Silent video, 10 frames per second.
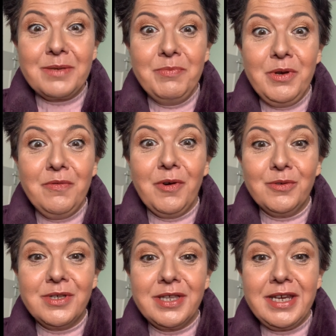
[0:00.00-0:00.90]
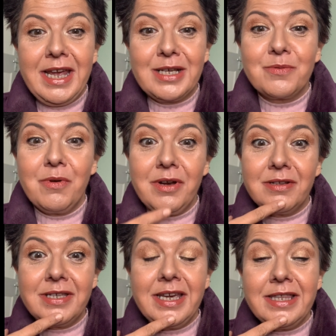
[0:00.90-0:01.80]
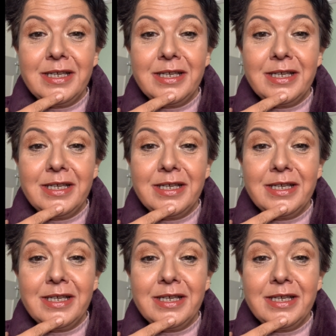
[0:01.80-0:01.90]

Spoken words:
move on to the next one. I'll take